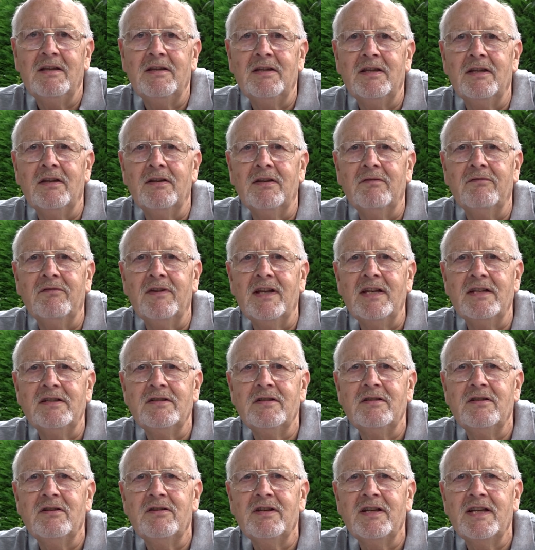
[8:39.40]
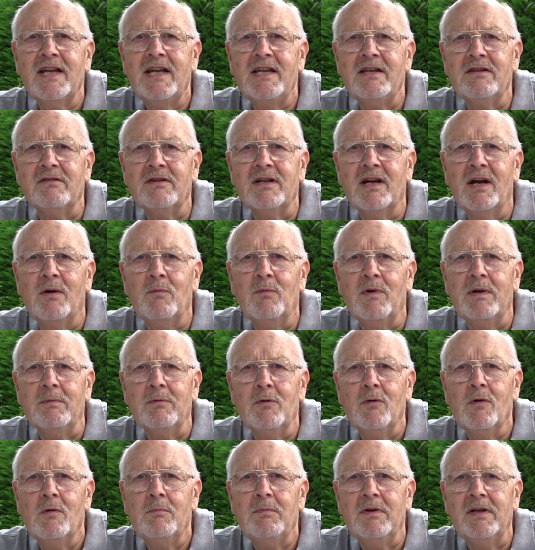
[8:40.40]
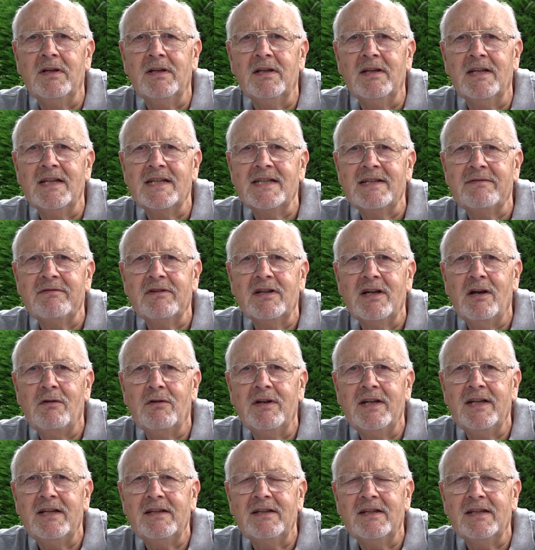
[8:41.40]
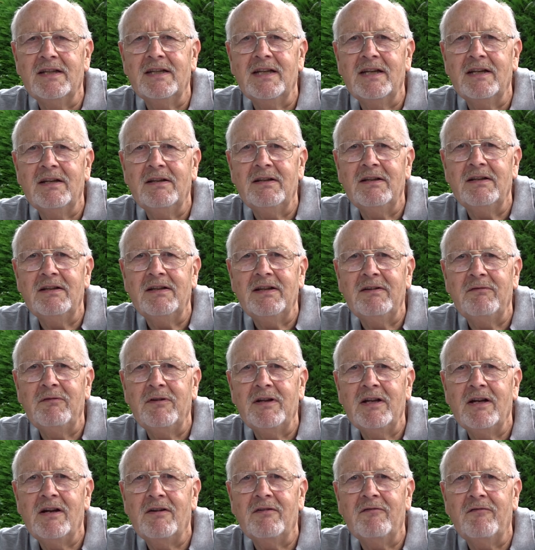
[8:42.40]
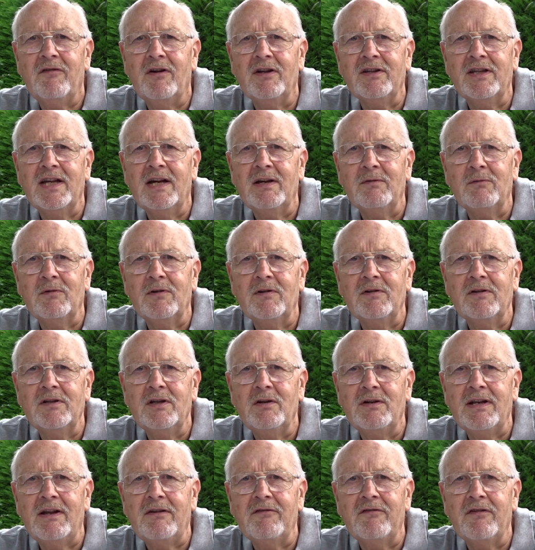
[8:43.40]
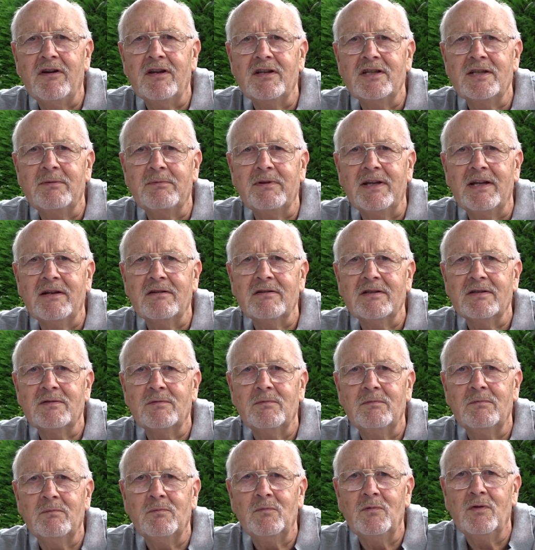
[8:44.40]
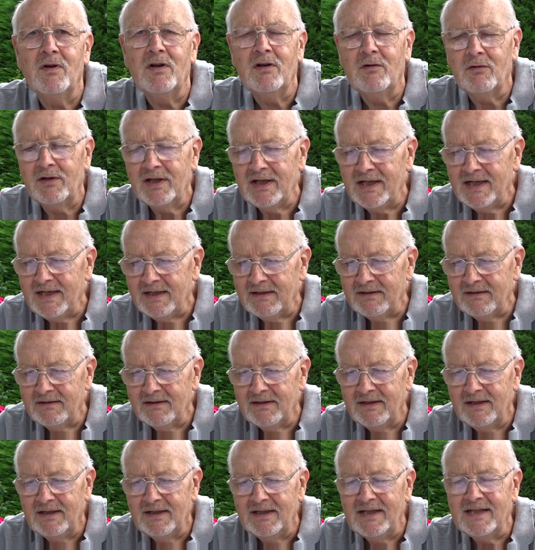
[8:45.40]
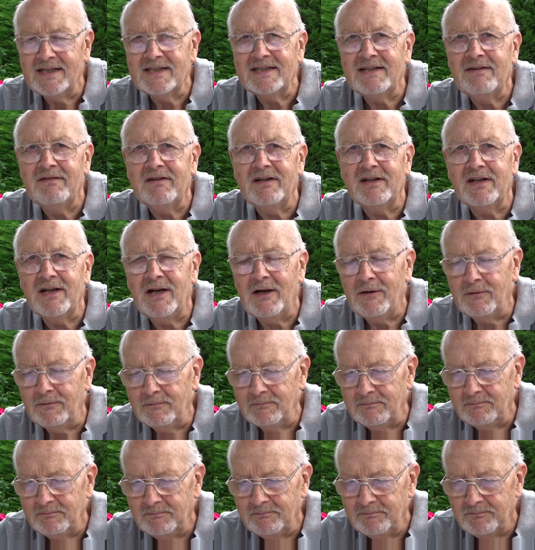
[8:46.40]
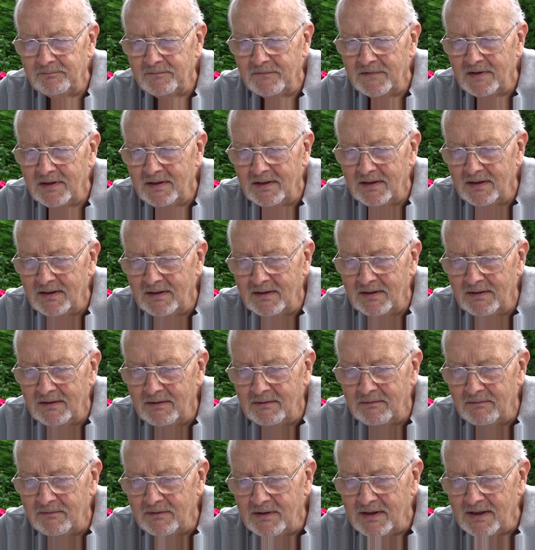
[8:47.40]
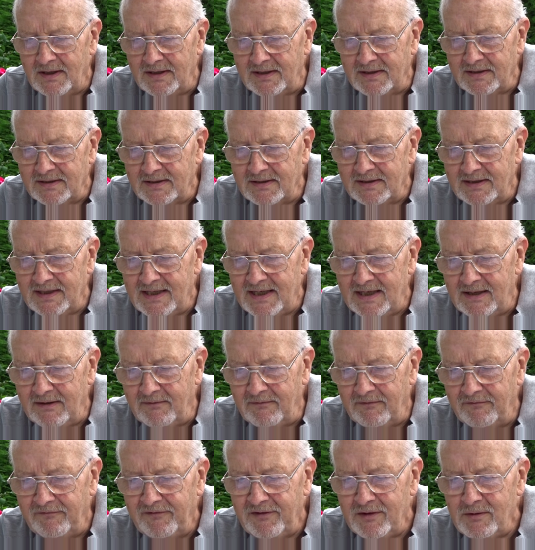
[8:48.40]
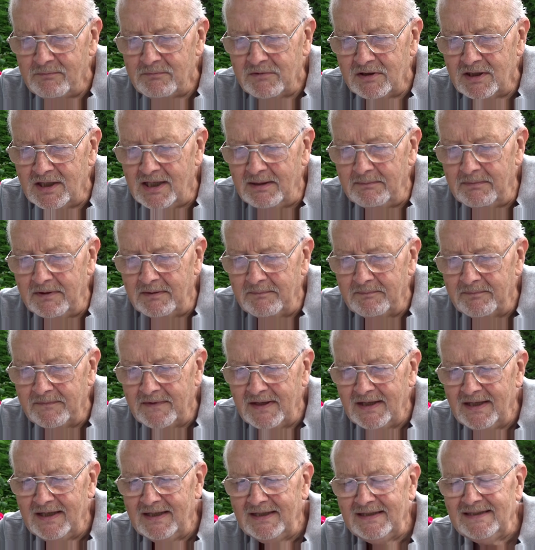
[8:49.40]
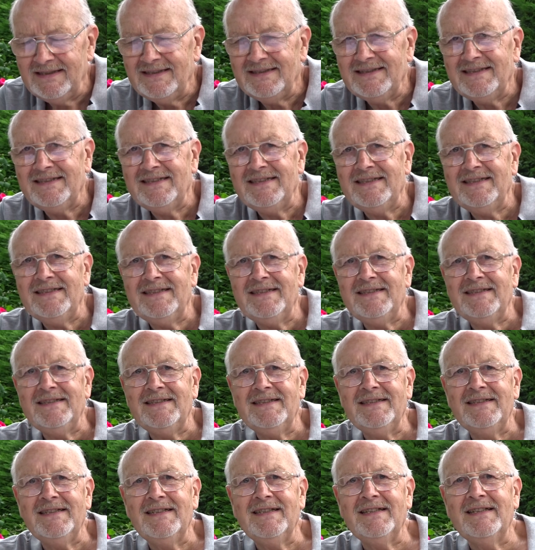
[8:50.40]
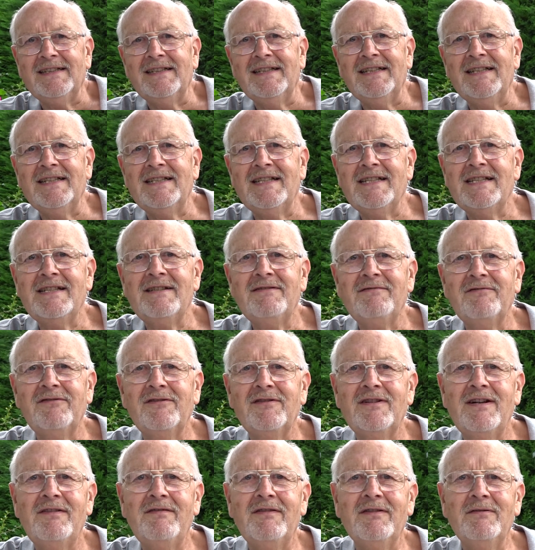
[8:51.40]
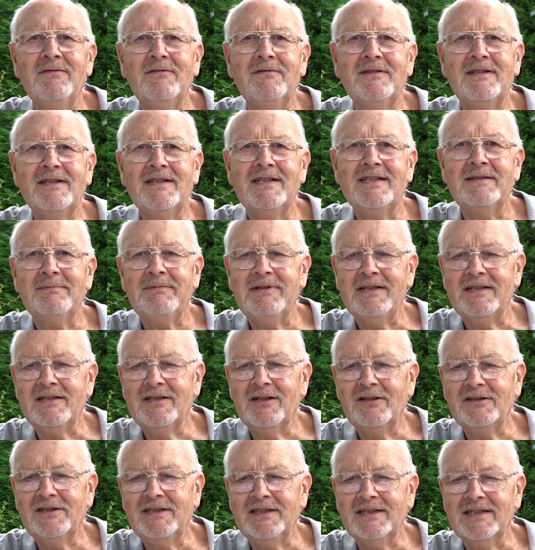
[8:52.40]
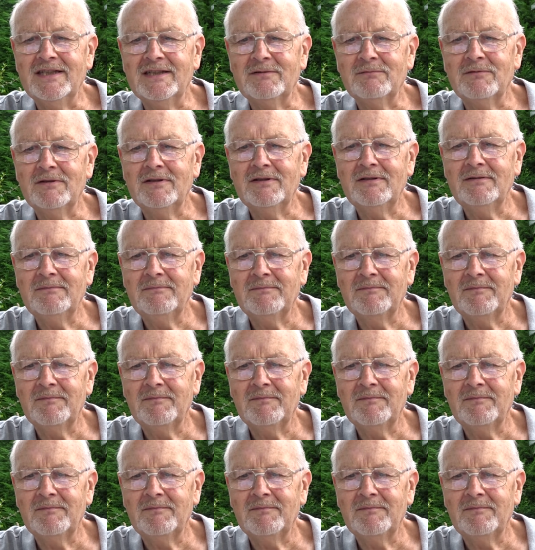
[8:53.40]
Nothing ventured, nothing gained. You can't win them all, but let's have a go at it. And uh, if we can't find that, we'll no doubt find something else worth looking at. Let's give it a go. Right, now, Film Club. This isn't for everyone, this is a bit touchy, this one.